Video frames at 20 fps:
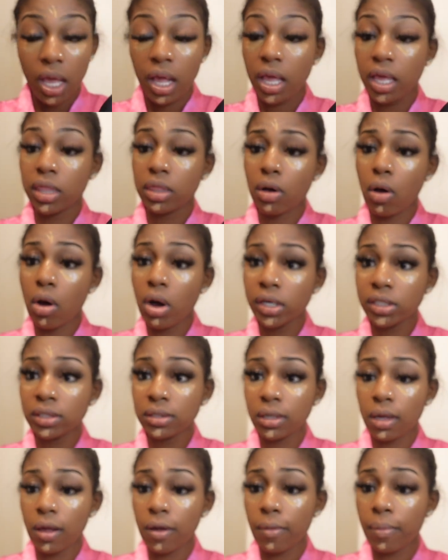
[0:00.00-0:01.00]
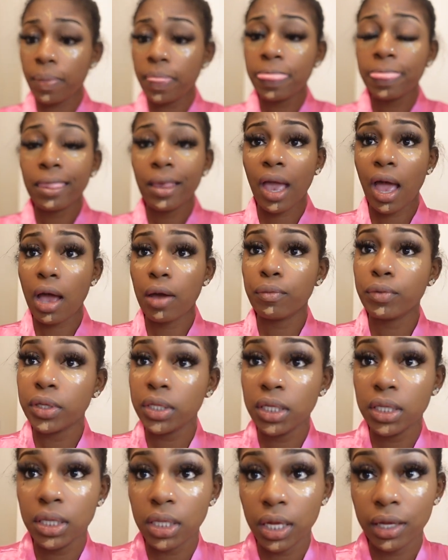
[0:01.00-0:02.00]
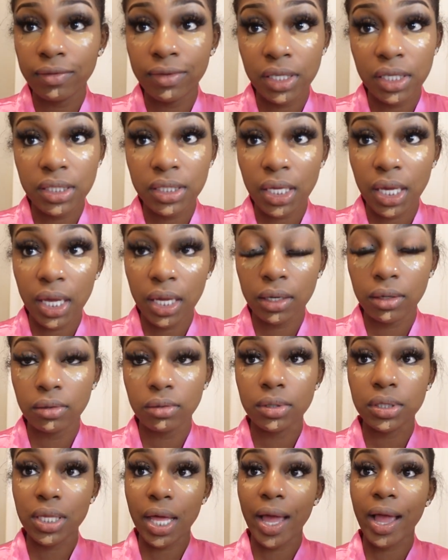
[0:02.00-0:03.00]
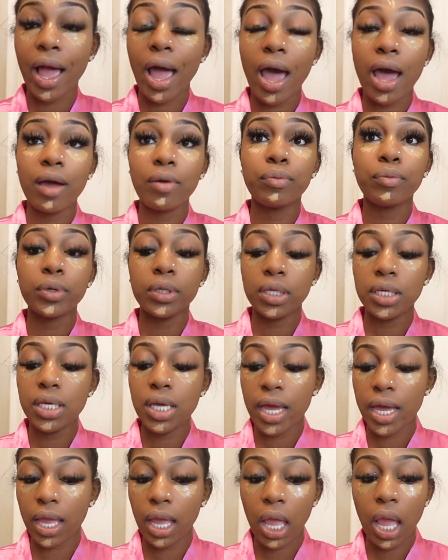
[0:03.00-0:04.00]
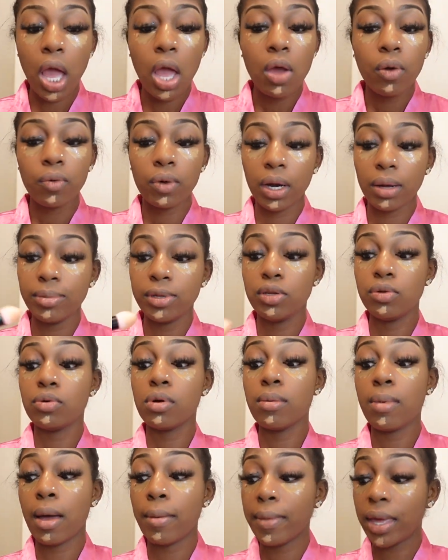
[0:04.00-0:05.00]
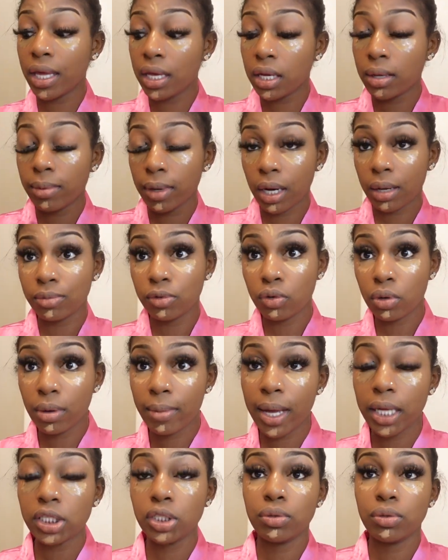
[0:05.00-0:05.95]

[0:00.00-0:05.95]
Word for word: And also, I really love these handles. Like, I really hate when I be doing my makeup and I'm doing my